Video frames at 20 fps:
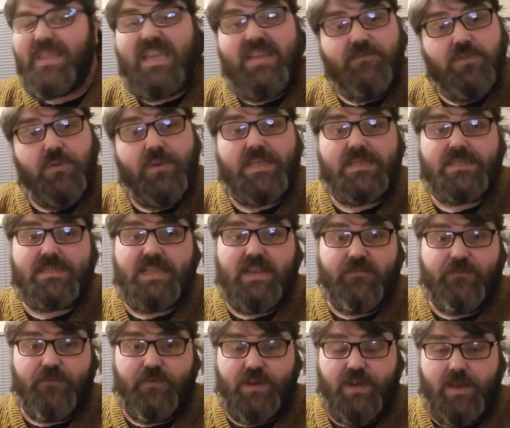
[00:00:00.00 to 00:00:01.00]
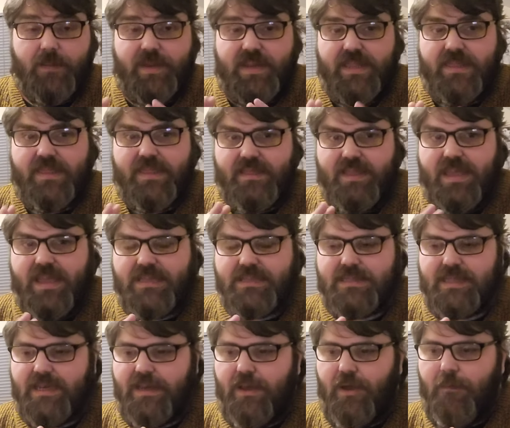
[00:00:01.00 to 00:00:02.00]
even though it's different, I mean,
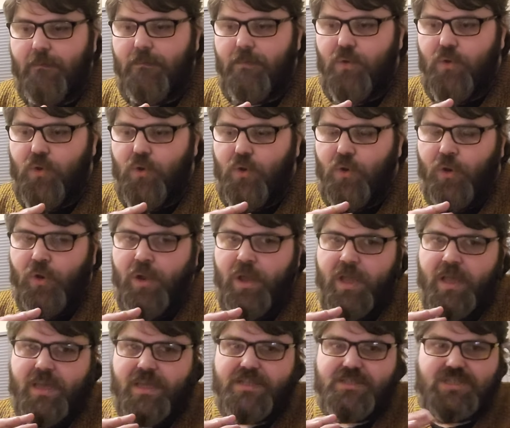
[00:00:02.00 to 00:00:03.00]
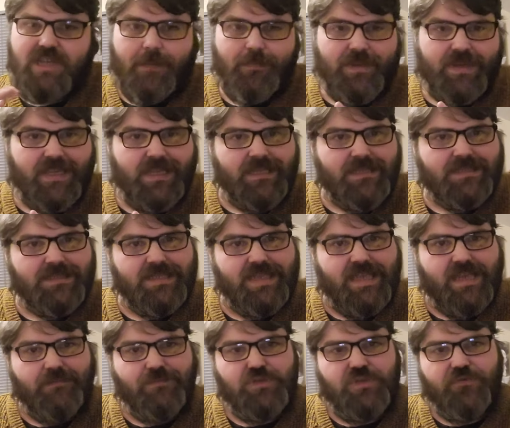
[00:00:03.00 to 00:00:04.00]
it's a lot more Japanese
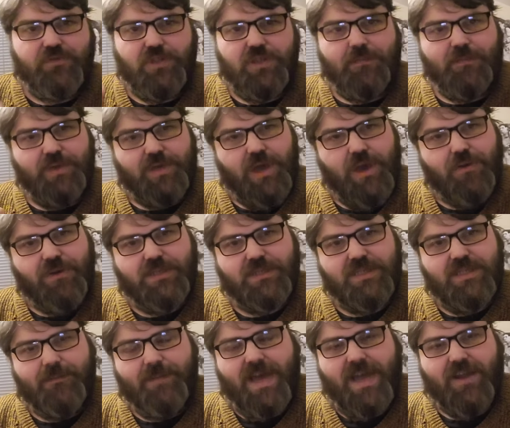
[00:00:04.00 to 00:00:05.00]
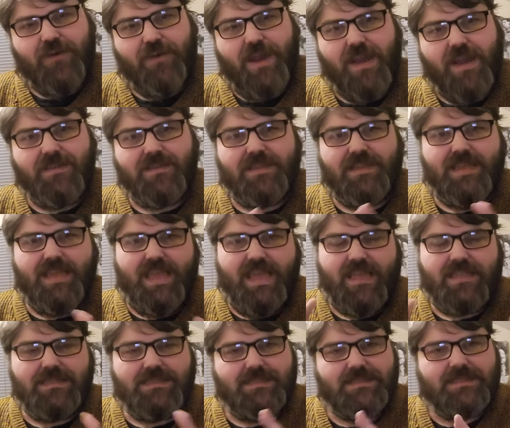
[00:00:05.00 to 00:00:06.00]
themed. You've got the pagodas in the background and
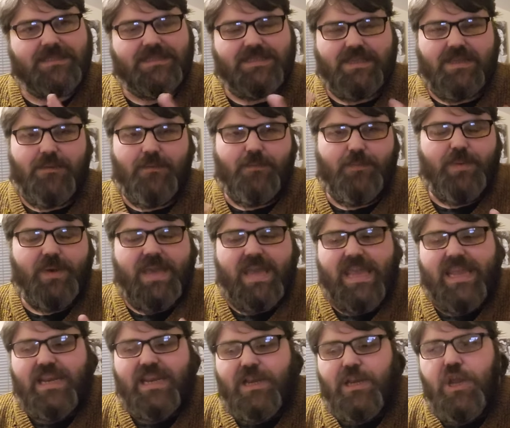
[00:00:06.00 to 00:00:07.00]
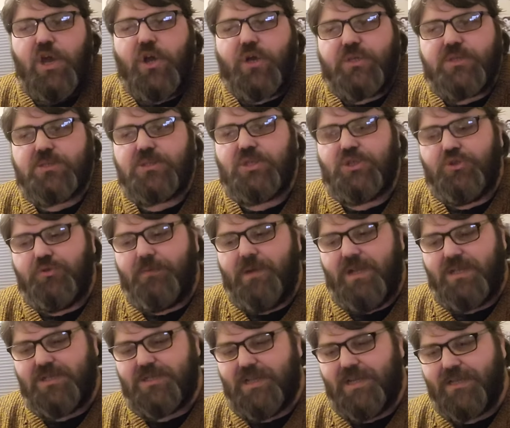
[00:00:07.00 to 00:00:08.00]
it looks too
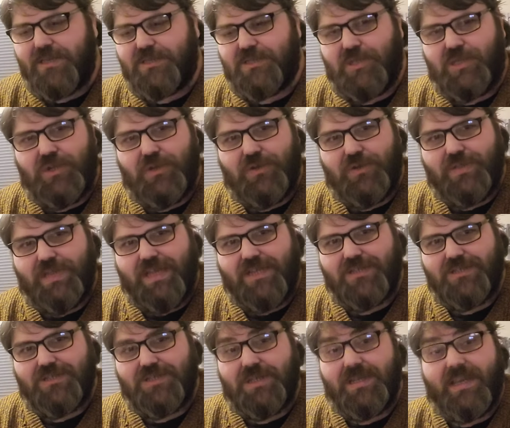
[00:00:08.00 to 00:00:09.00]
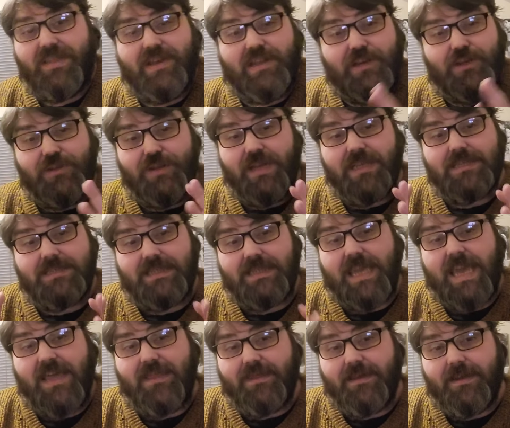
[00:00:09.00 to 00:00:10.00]
much like Sakura Densha. Now, they look nice
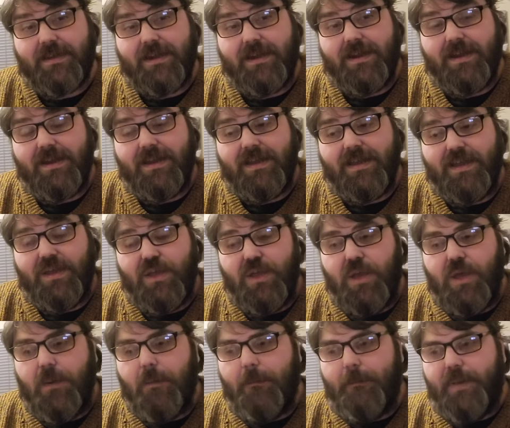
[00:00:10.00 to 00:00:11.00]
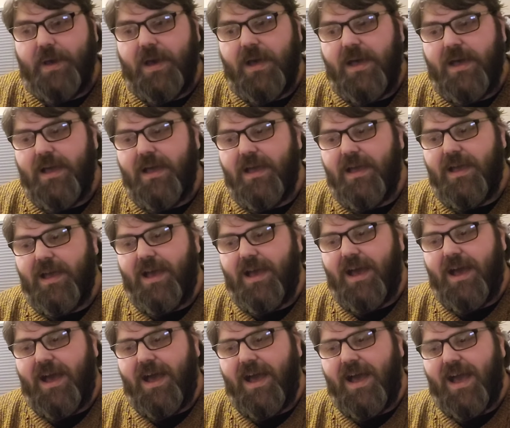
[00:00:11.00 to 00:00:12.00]
together, but
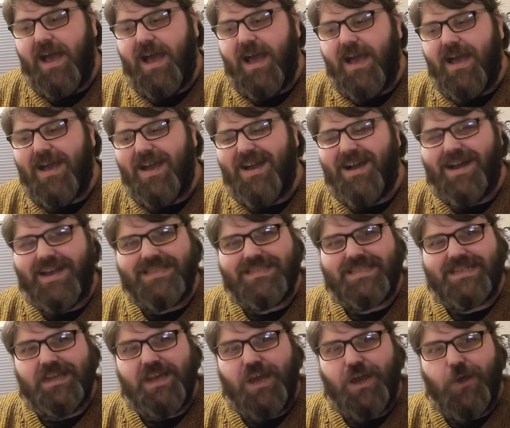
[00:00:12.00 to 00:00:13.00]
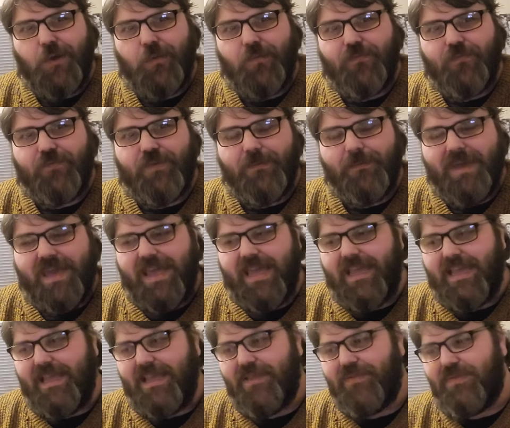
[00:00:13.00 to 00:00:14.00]
I don't know. For
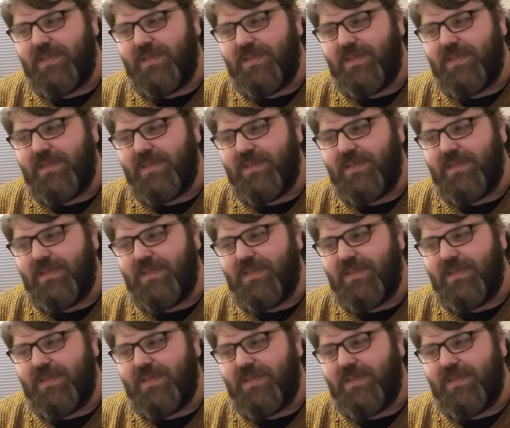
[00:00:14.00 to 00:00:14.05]
me,